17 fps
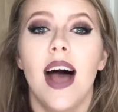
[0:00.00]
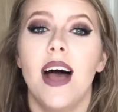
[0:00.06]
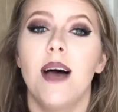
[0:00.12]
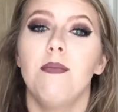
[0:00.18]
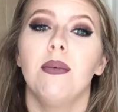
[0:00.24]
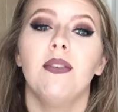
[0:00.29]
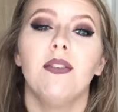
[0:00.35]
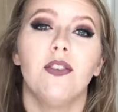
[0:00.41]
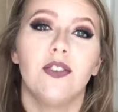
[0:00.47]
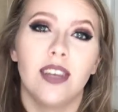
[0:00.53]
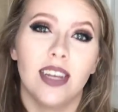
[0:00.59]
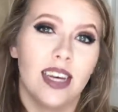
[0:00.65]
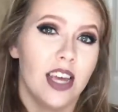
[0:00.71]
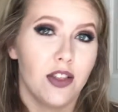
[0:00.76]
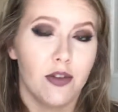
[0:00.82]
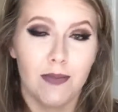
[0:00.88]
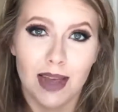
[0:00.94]
if there's
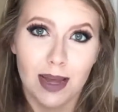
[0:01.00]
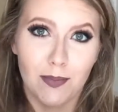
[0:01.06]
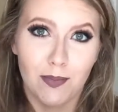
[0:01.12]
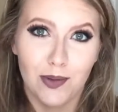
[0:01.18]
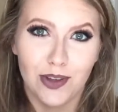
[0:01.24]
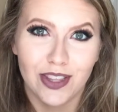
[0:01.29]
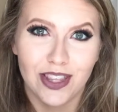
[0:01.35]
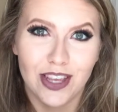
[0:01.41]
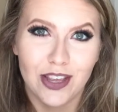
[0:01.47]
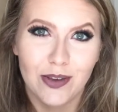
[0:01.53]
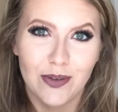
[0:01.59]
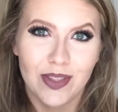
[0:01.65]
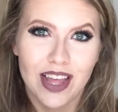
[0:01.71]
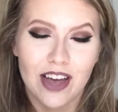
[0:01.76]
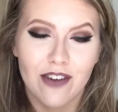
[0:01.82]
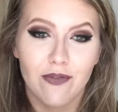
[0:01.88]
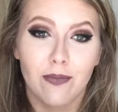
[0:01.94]
any other makeup looks that you
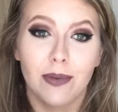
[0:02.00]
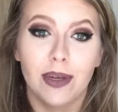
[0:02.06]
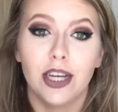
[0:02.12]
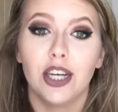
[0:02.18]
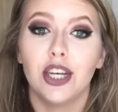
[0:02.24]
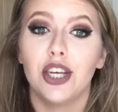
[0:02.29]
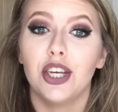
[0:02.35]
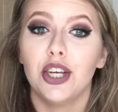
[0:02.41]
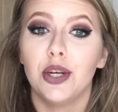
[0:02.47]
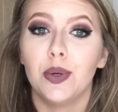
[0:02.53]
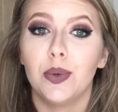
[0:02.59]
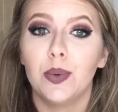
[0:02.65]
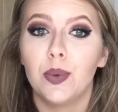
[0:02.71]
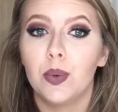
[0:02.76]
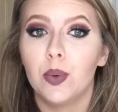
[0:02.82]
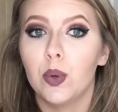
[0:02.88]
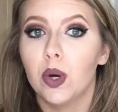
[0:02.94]
would like for me to
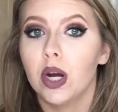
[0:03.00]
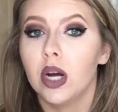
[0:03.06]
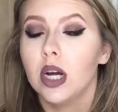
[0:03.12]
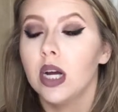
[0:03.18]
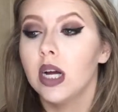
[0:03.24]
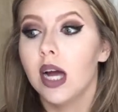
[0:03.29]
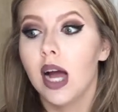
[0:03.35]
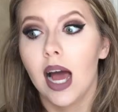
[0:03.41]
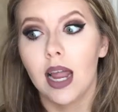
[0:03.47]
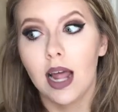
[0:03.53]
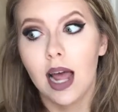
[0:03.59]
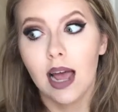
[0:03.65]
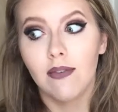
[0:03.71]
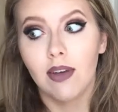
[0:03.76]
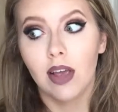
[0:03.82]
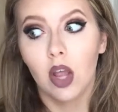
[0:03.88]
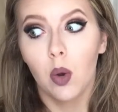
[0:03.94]
do, or I
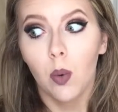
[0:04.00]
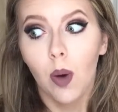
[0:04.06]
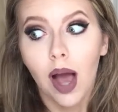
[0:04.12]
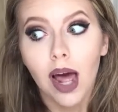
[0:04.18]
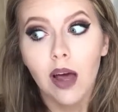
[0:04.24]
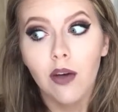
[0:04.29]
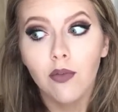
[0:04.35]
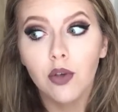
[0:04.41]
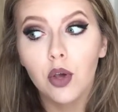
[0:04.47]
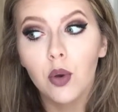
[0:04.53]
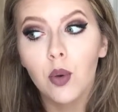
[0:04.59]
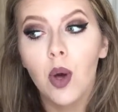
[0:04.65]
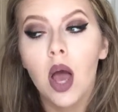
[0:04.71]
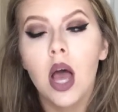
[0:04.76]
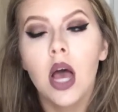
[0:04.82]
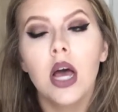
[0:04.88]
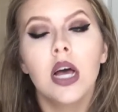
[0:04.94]
have quite a few
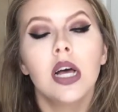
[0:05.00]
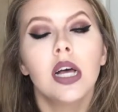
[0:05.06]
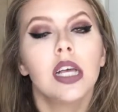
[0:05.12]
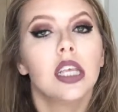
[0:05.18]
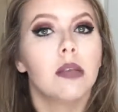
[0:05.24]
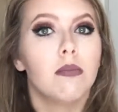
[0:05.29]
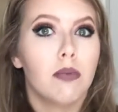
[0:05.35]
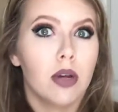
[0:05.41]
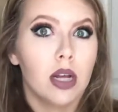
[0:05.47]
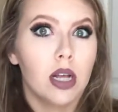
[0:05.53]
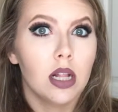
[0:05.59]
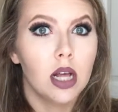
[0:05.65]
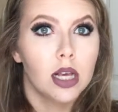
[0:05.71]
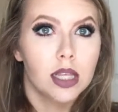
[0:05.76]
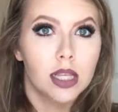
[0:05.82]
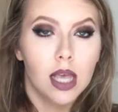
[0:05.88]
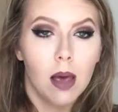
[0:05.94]
spring
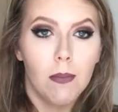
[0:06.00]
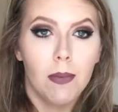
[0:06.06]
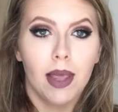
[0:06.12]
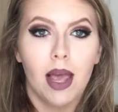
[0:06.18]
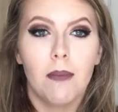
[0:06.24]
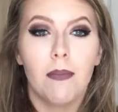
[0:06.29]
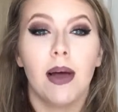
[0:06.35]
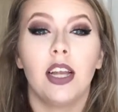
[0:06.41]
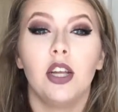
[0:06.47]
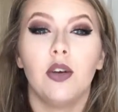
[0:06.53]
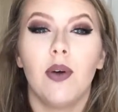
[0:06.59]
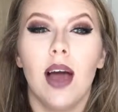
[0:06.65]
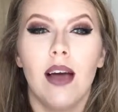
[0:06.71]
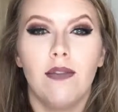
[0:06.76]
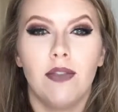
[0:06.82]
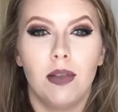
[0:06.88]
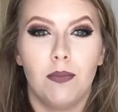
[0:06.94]
looks coming up. I do
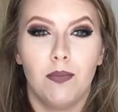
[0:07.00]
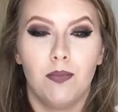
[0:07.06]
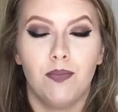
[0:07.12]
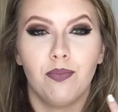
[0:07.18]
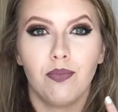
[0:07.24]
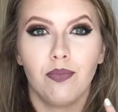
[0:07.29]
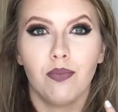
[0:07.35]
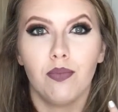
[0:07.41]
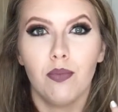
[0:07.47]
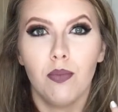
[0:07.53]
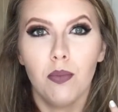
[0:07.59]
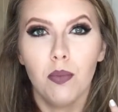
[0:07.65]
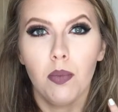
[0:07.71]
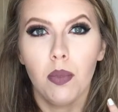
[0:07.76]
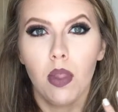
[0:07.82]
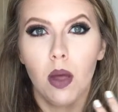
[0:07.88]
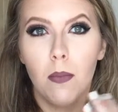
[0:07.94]
have some
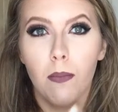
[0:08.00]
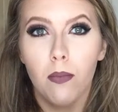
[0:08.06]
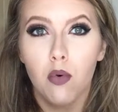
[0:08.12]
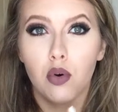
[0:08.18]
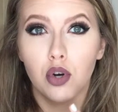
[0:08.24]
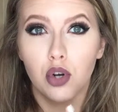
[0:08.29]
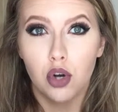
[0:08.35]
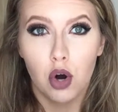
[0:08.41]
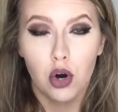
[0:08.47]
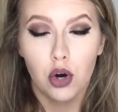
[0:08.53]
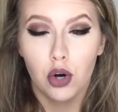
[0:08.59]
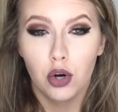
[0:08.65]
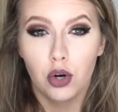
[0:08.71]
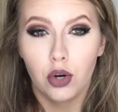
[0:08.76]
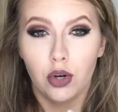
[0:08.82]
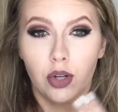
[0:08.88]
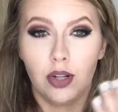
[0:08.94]
more
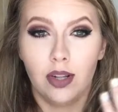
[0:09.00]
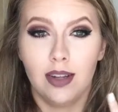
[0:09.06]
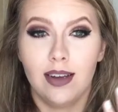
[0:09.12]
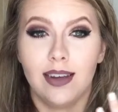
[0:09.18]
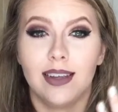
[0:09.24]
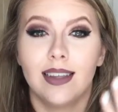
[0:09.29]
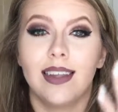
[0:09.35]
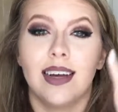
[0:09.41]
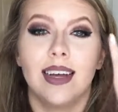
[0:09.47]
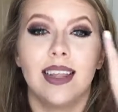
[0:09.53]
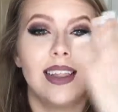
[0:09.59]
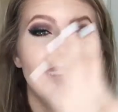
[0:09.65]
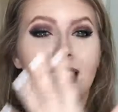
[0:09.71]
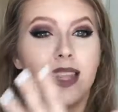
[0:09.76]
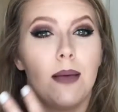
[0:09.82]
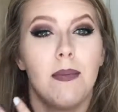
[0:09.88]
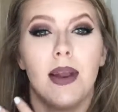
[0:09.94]
darker looks like
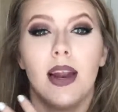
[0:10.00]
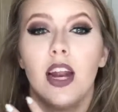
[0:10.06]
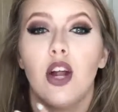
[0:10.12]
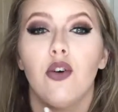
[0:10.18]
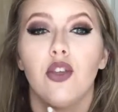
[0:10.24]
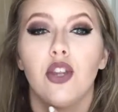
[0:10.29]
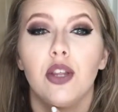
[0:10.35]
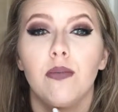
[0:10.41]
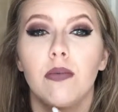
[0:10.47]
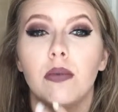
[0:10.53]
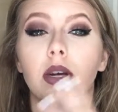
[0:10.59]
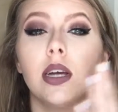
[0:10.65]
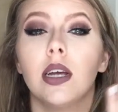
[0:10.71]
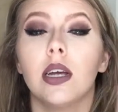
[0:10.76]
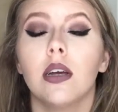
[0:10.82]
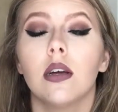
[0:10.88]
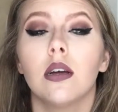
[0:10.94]
this. I mean, I know it's
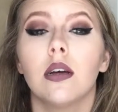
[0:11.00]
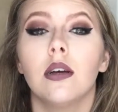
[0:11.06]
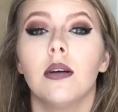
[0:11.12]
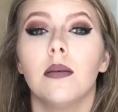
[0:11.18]
spring,